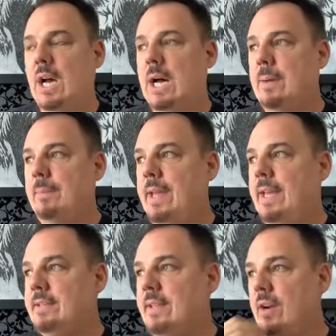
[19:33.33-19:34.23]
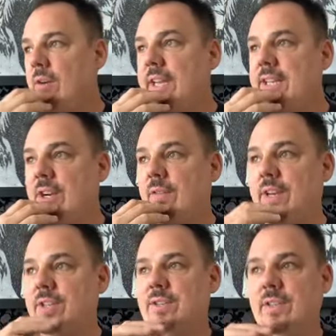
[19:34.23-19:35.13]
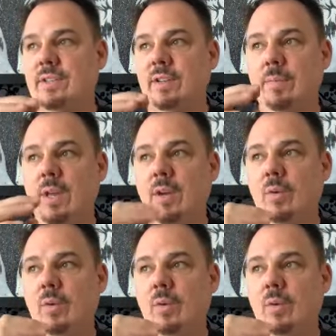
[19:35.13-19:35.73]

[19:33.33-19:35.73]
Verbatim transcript: um, it's our lead generation system.